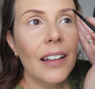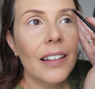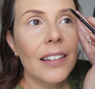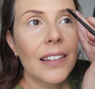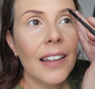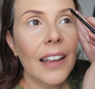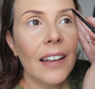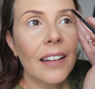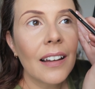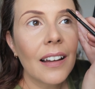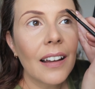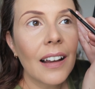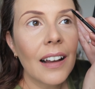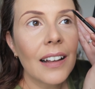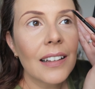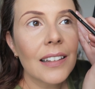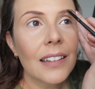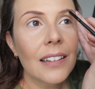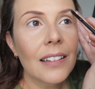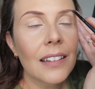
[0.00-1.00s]
second
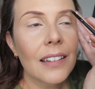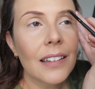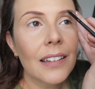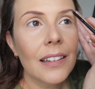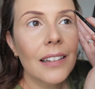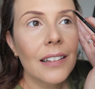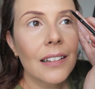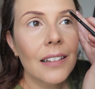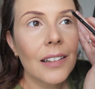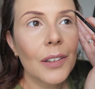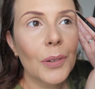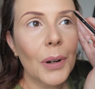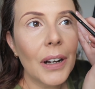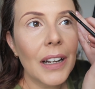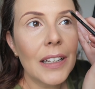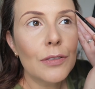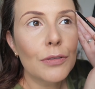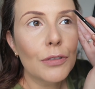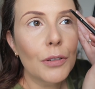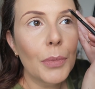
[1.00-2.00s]
cousins
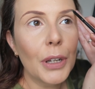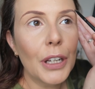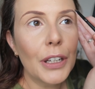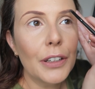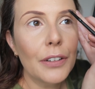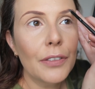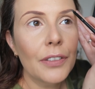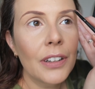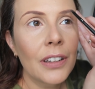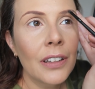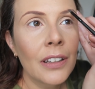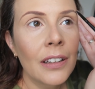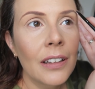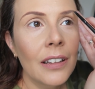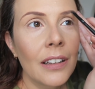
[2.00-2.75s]
twice removed.